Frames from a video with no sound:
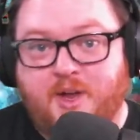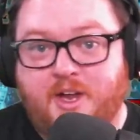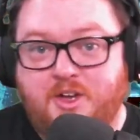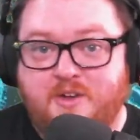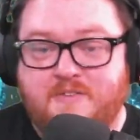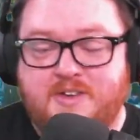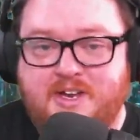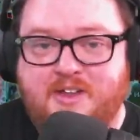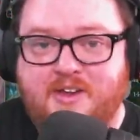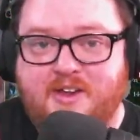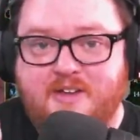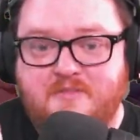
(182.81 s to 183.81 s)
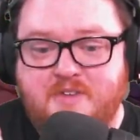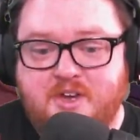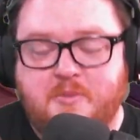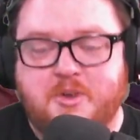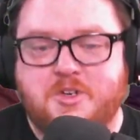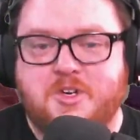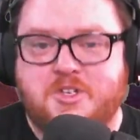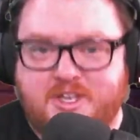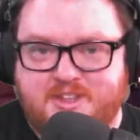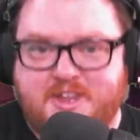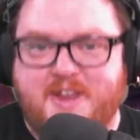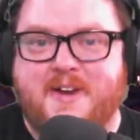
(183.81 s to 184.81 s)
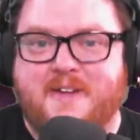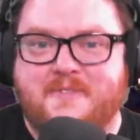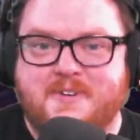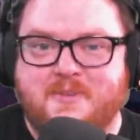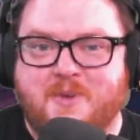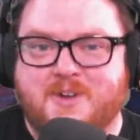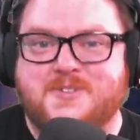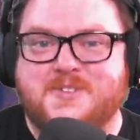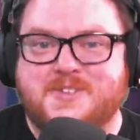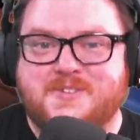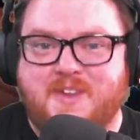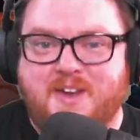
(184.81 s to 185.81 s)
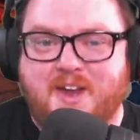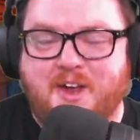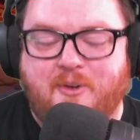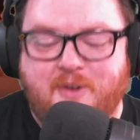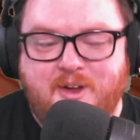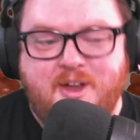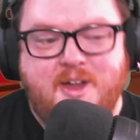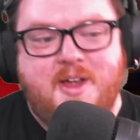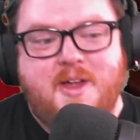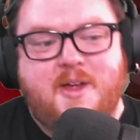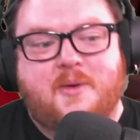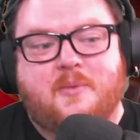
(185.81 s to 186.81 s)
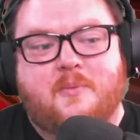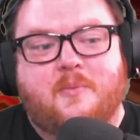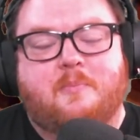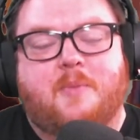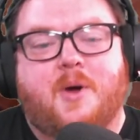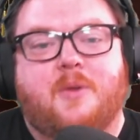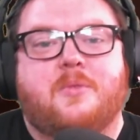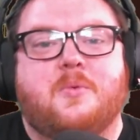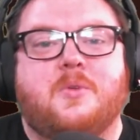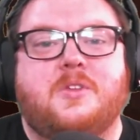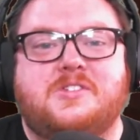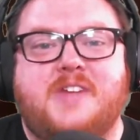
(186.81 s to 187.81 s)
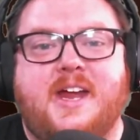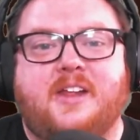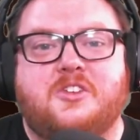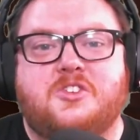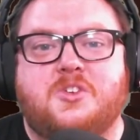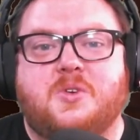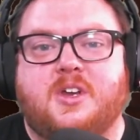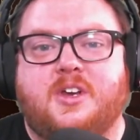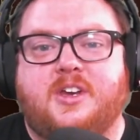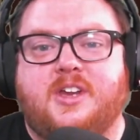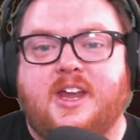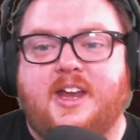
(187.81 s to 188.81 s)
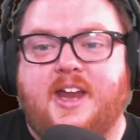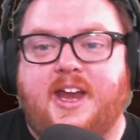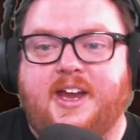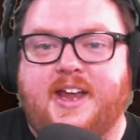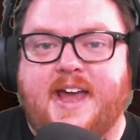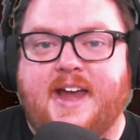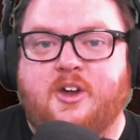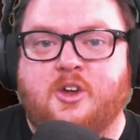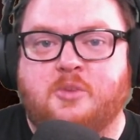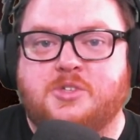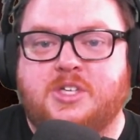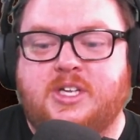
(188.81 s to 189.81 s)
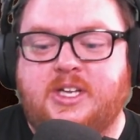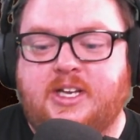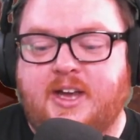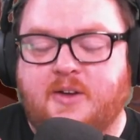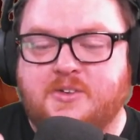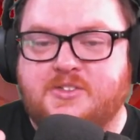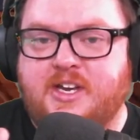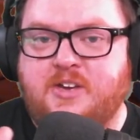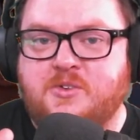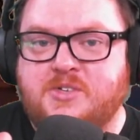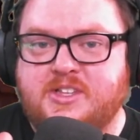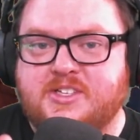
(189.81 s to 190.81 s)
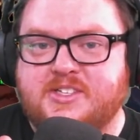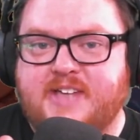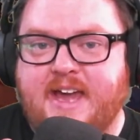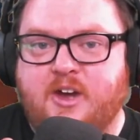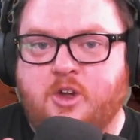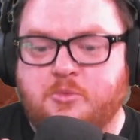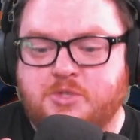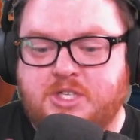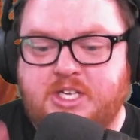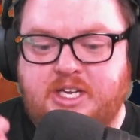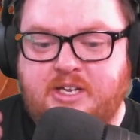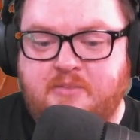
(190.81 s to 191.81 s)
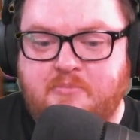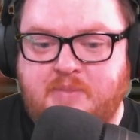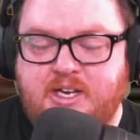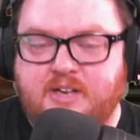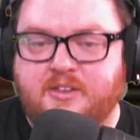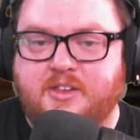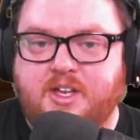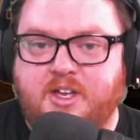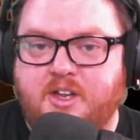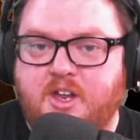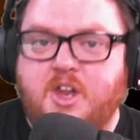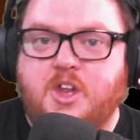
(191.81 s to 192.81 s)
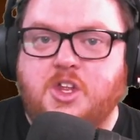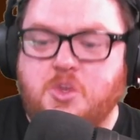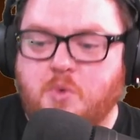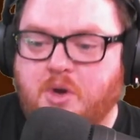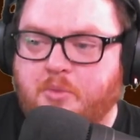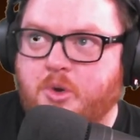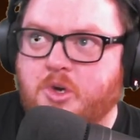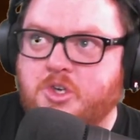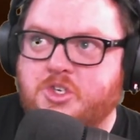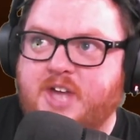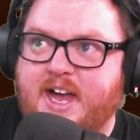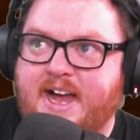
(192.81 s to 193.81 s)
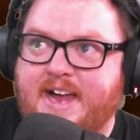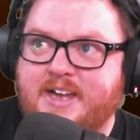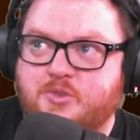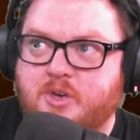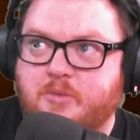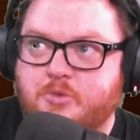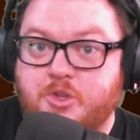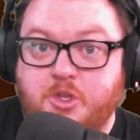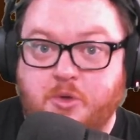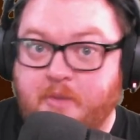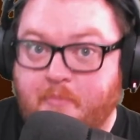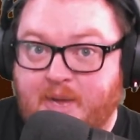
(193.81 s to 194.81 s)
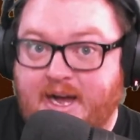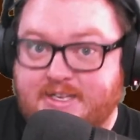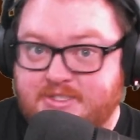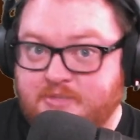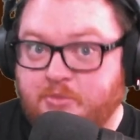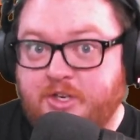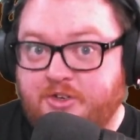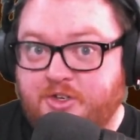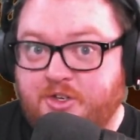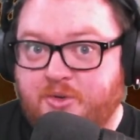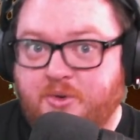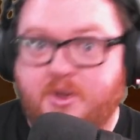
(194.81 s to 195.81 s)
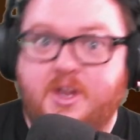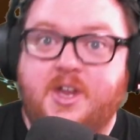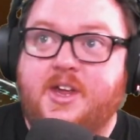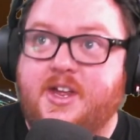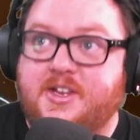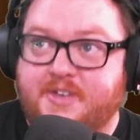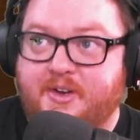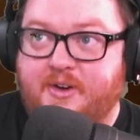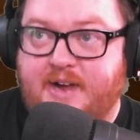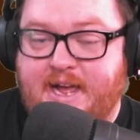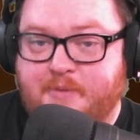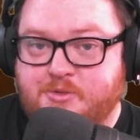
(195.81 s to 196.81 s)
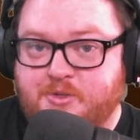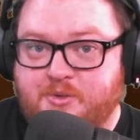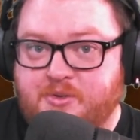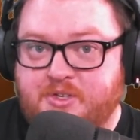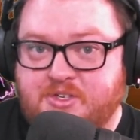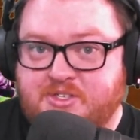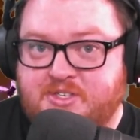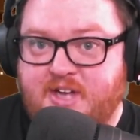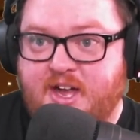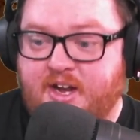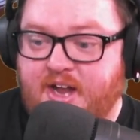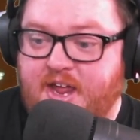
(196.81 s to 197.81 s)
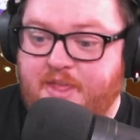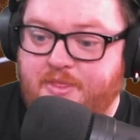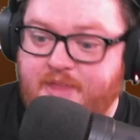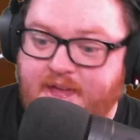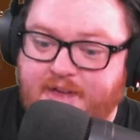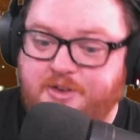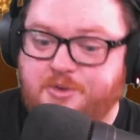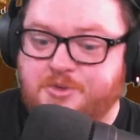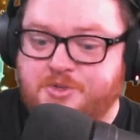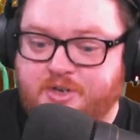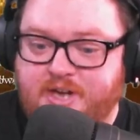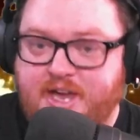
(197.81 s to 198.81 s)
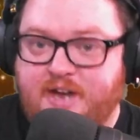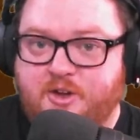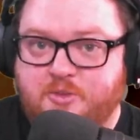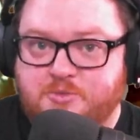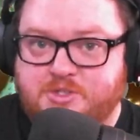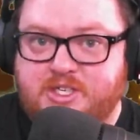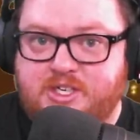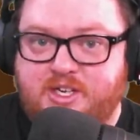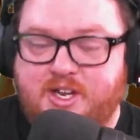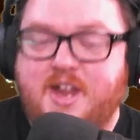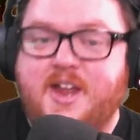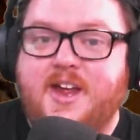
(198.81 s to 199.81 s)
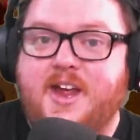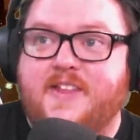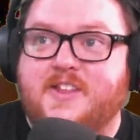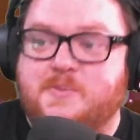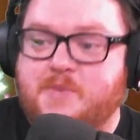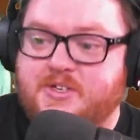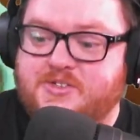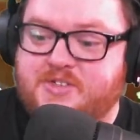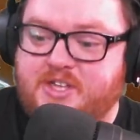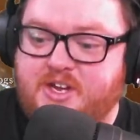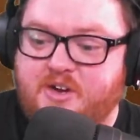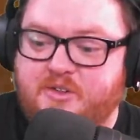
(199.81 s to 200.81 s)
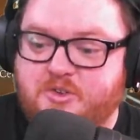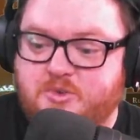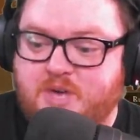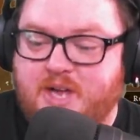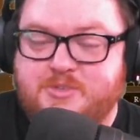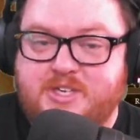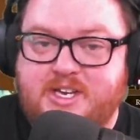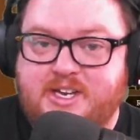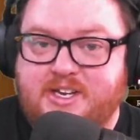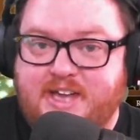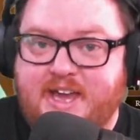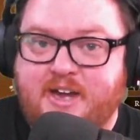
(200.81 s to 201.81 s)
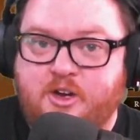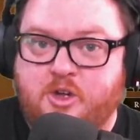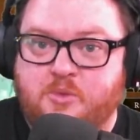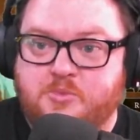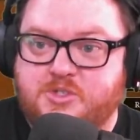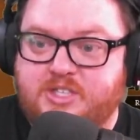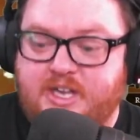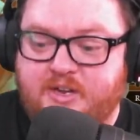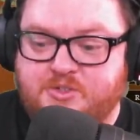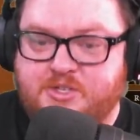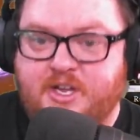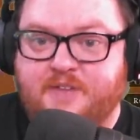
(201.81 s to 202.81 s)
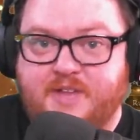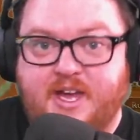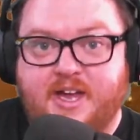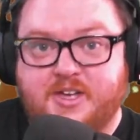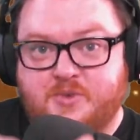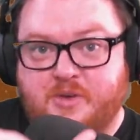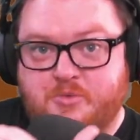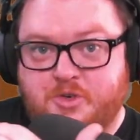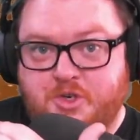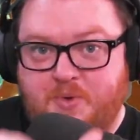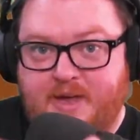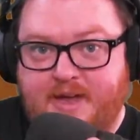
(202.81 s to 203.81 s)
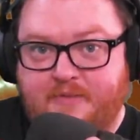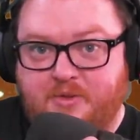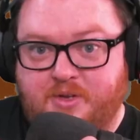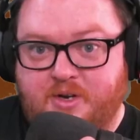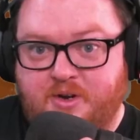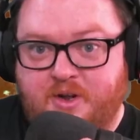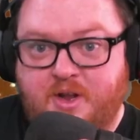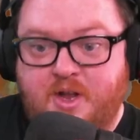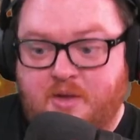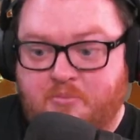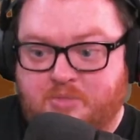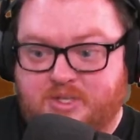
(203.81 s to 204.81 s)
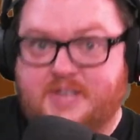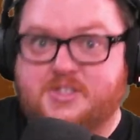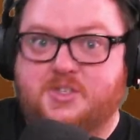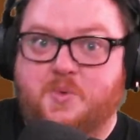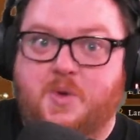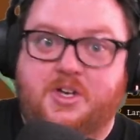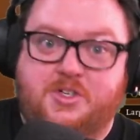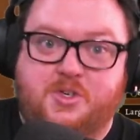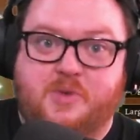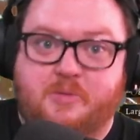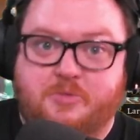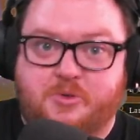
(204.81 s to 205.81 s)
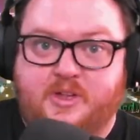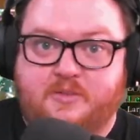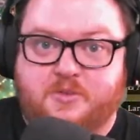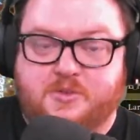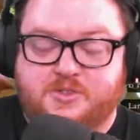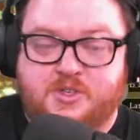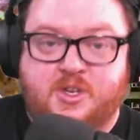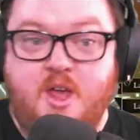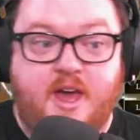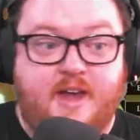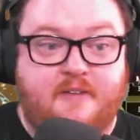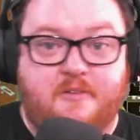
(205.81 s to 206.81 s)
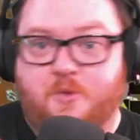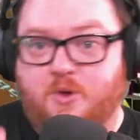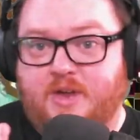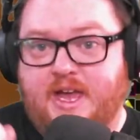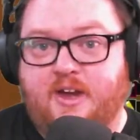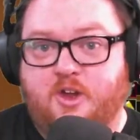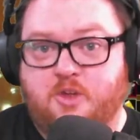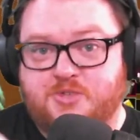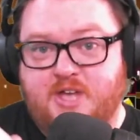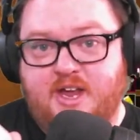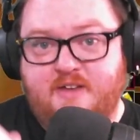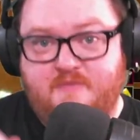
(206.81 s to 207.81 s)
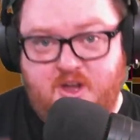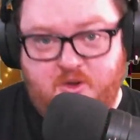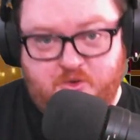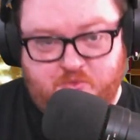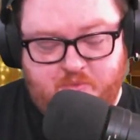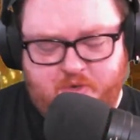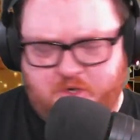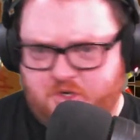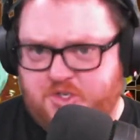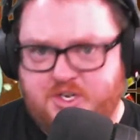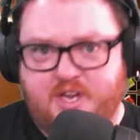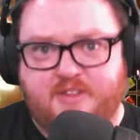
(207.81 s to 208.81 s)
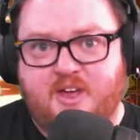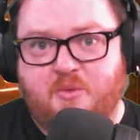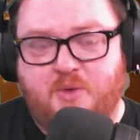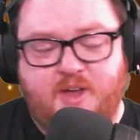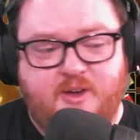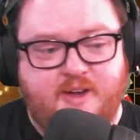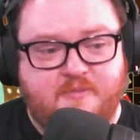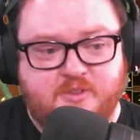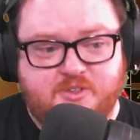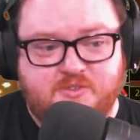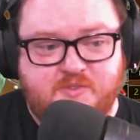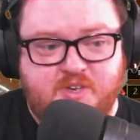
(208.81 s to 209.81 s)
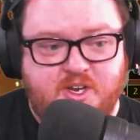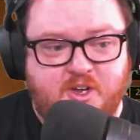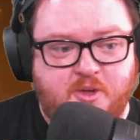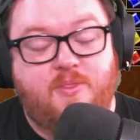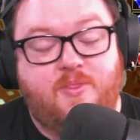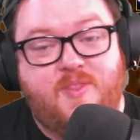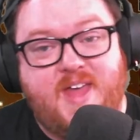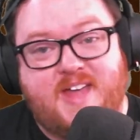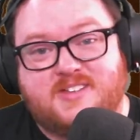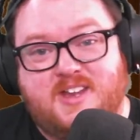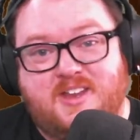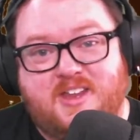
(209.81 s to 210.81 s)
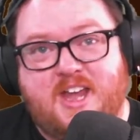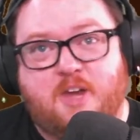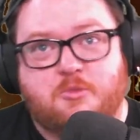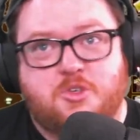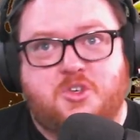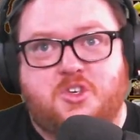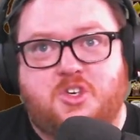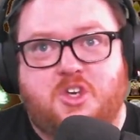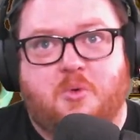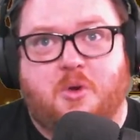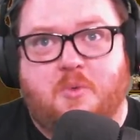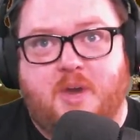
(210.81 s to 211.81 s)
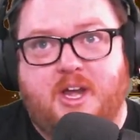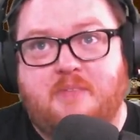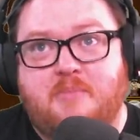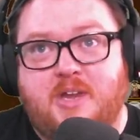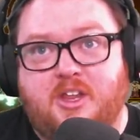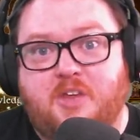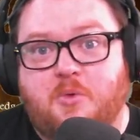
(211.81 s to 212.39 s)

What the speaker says: I do have a daily guide video. Make sure you check that out after you watch this video. But through these dailies, you can get a Catacombs key. Now, instead of using this Catacombs key immediately, you want to push the highest Rupture that you can possibly do until you're absolutely stuck, and then use your Catacombs key. And that's because the gear that drops in Catacombs scales off the highest Rupture you have cleared, plus 22 Rupture levels. And I have a full Catacombs guide video as well. Make sure you check that one out after this video. That's kind of the Catacombs. You don't want to run it immediately.